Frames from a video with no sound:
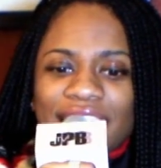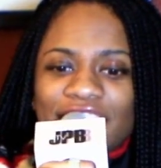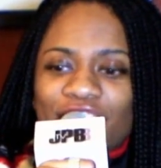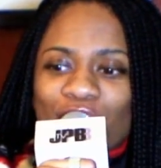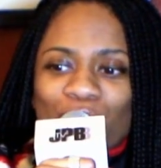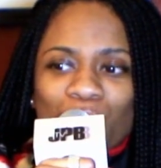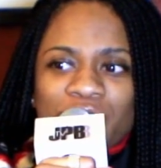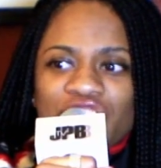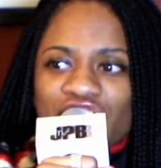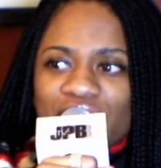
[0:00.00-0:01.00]
you know,
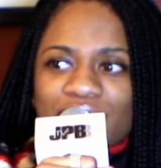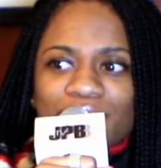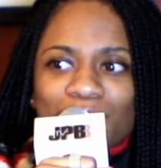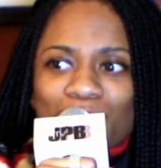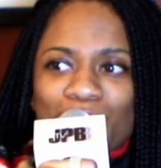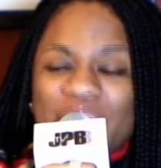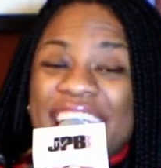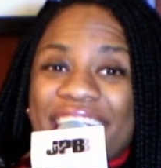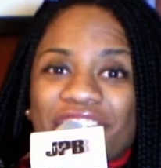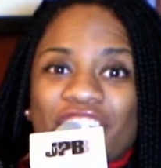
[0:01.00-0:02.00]
we just, we
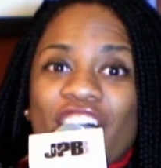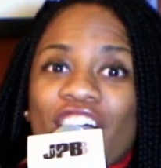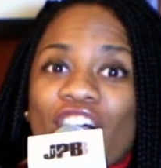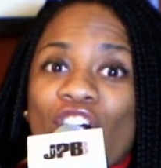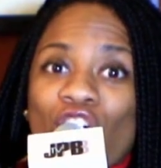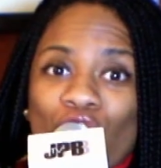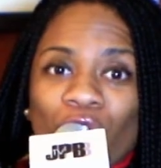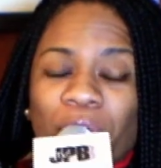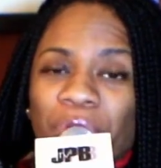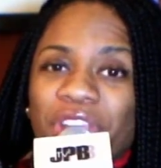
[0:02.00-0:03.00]
gave it our
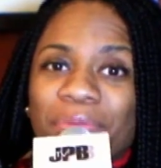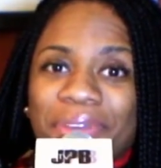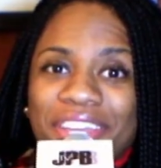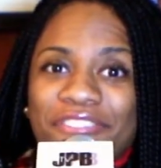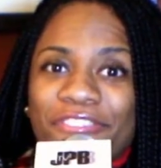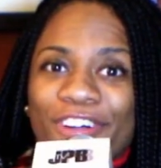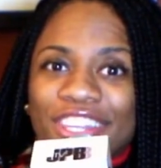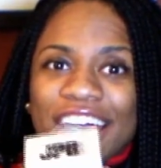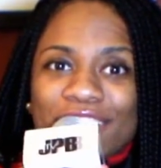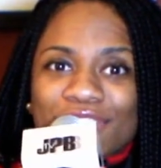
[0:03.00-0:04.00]
all, and we competed for
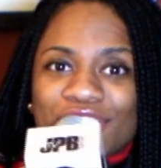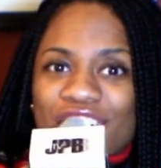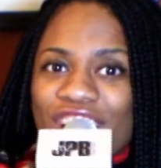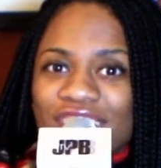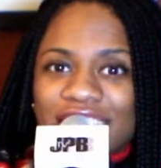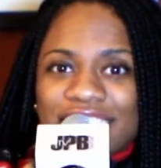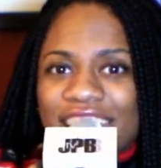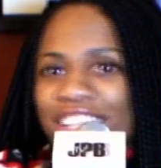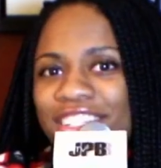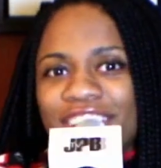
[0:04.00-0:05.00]
$1,000,
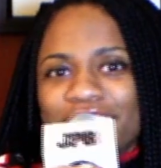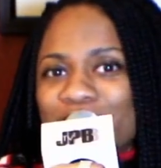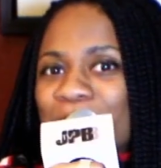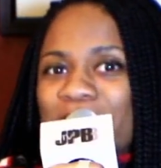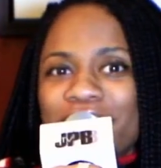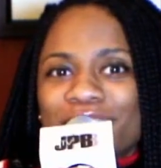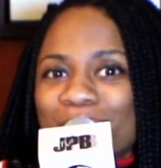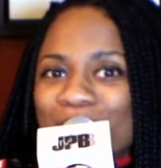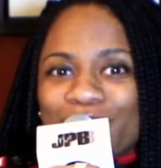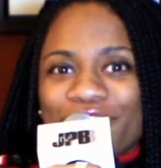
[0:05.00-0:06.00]
and the experience
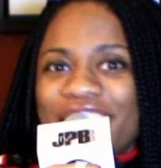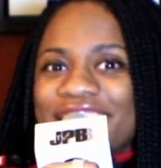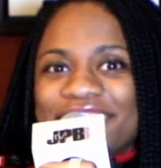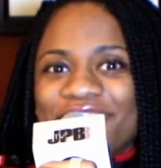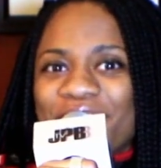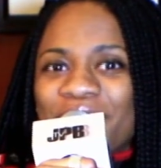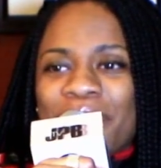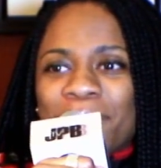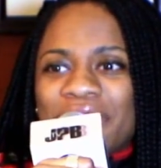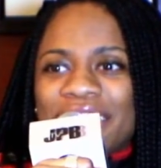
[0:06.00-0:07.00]
was great, you know what
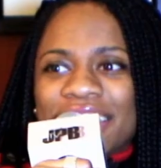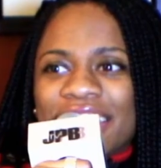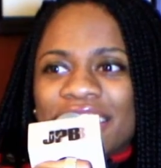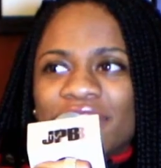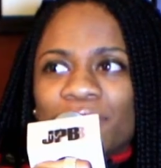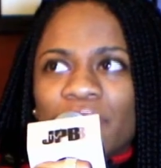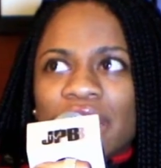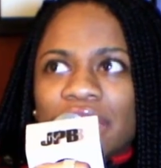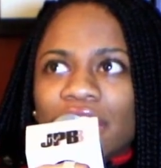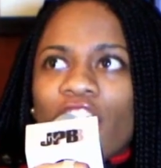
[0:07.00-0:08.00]
I mean? And
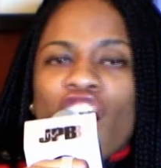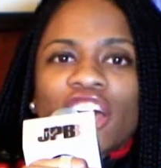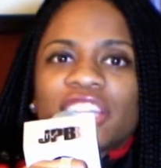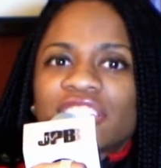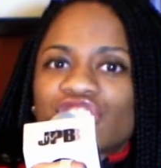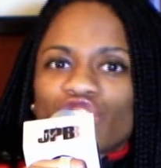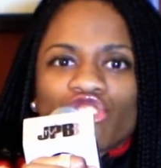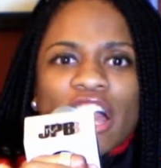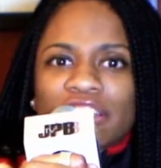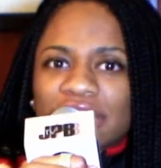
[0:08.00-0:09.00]
the audience, the
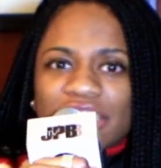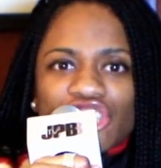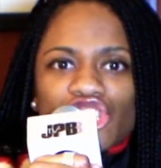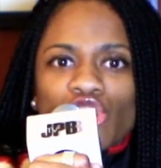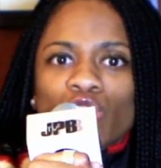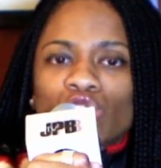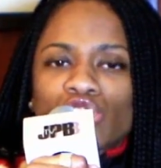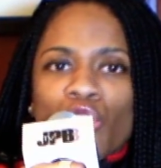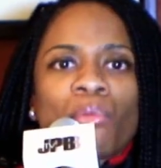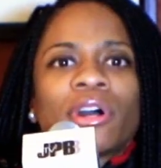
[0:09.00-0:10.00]
crowd, they just showed
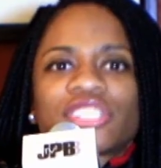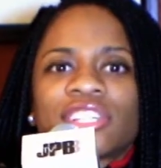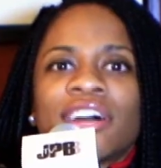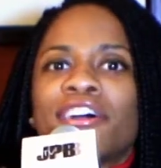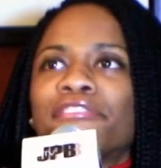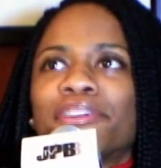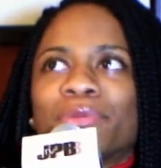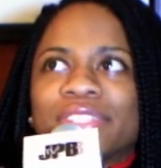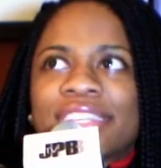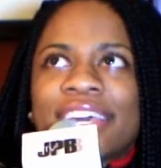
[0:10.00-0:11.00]
so much love. It
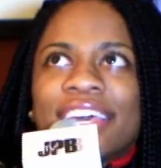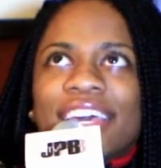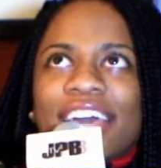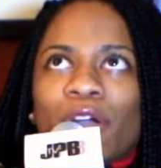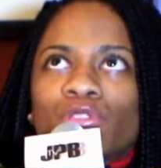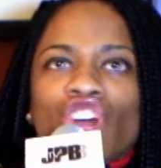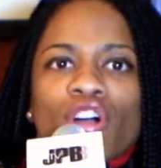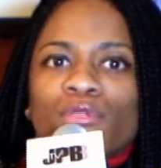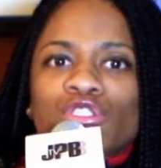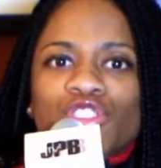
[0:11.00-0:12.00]
was
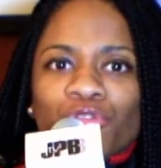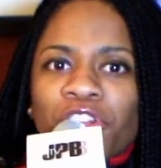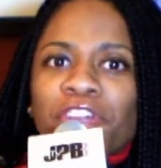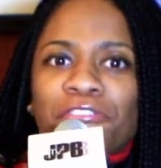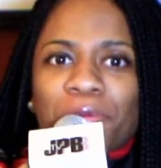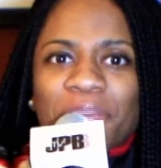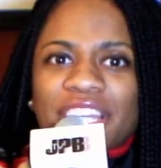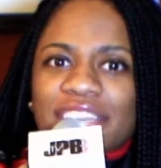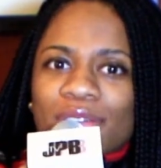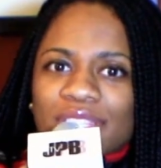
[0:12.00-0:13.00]
almost surreal for me,
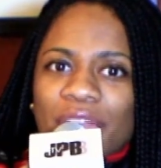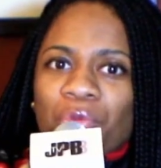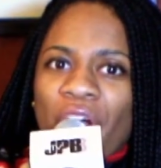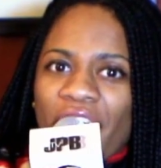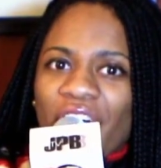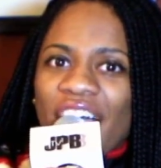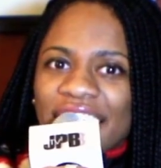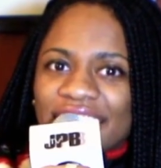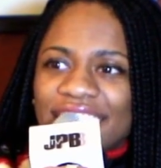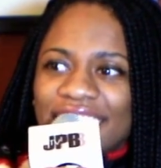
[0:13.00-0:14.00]
because I was like, wow,
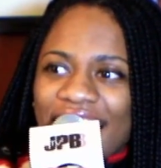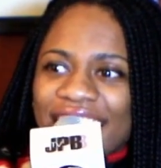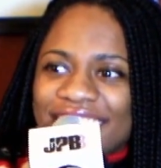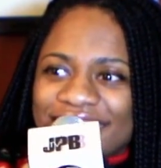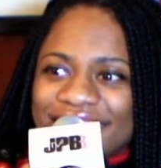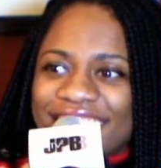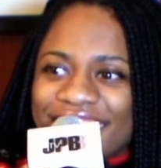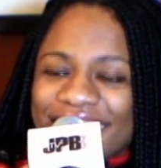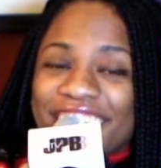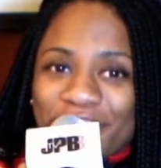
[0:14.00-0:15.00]
I could
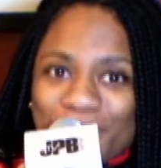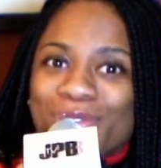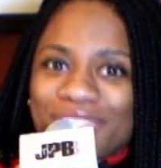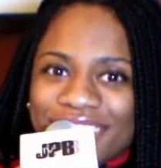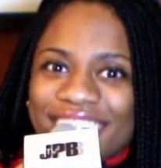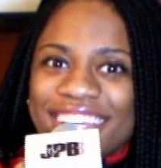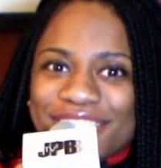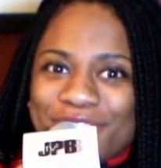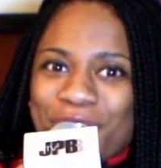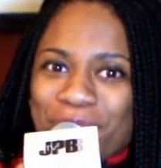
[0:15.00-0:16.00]
get used to
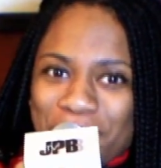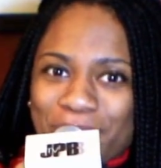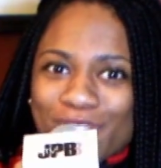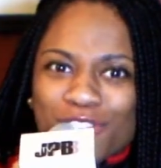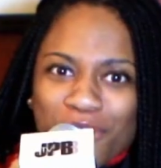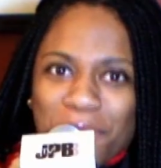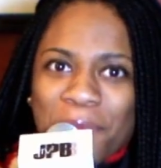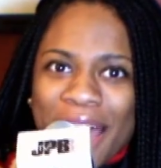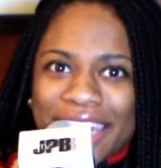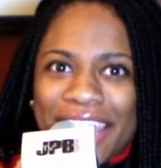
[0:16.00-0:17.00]
this. You know, people
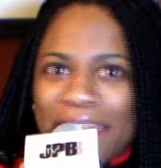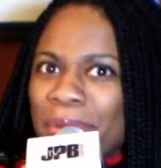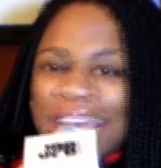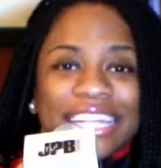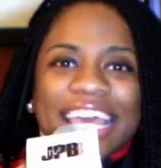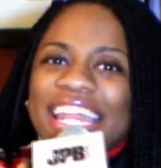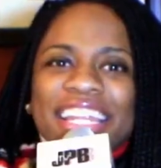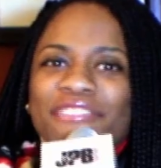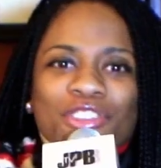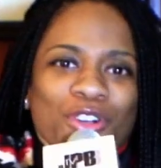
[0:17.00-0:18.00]
screaming my name. They
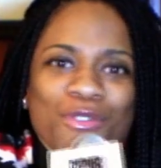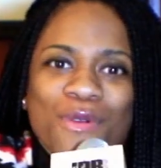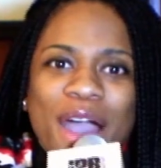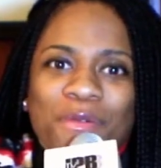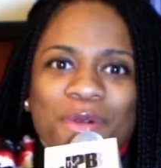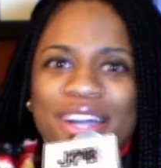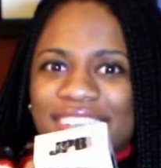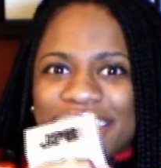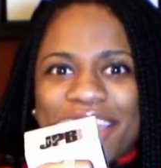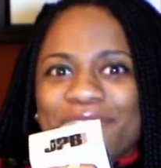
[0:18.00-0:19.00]
didn't even know who I
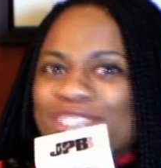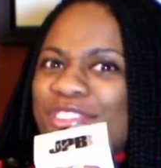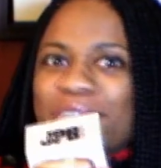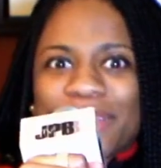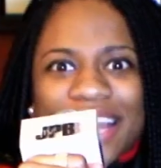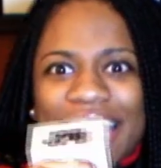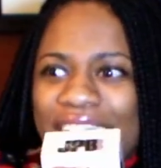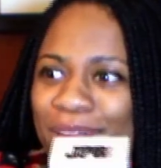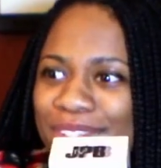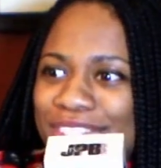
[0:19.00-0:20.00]
was, and they were screaming like
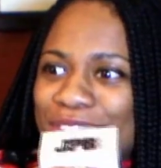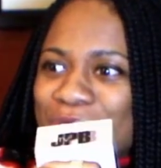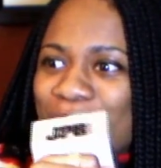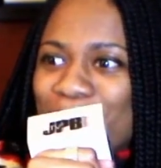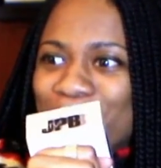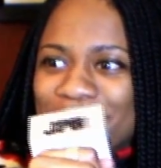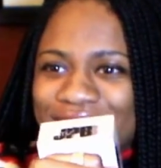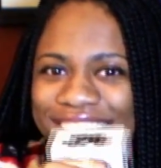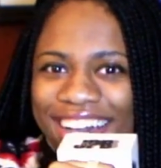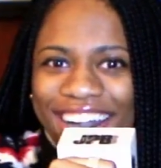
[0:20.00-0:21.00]
I was, you know,
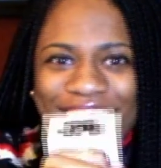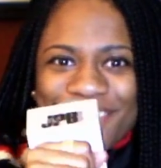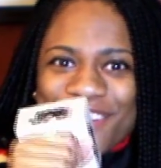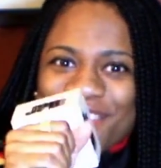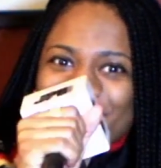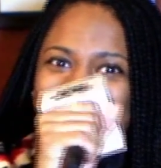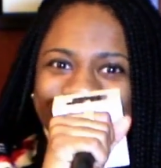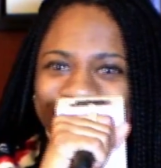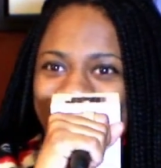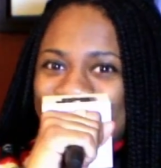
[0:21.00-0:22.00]
I don't know,
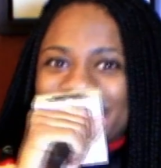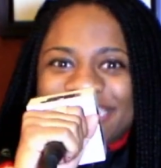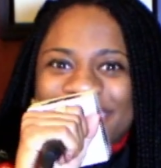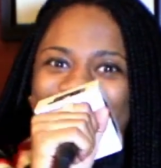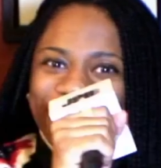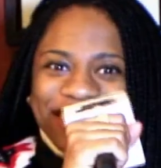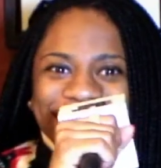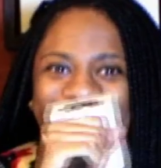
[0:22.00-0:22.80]
Queen Latifah or